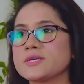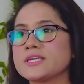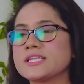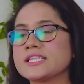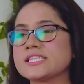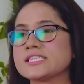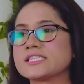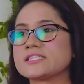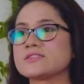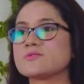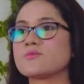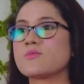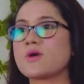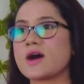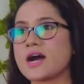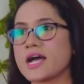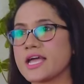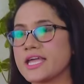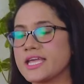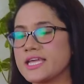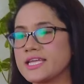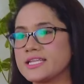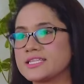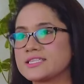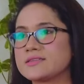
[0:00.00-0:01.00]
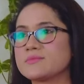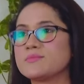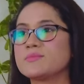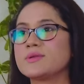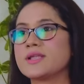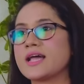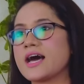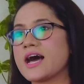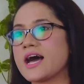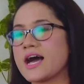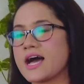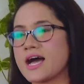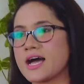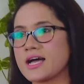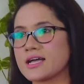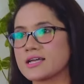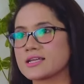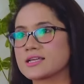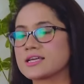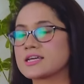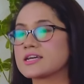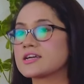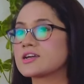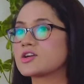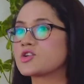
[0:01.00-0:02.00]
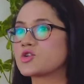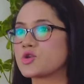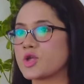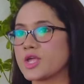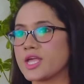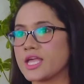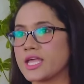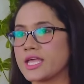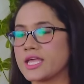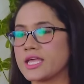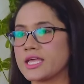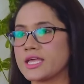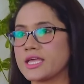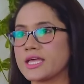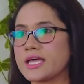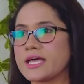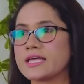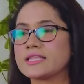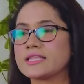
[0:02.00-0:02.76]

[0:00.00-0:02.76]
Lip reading: means white, black, grey,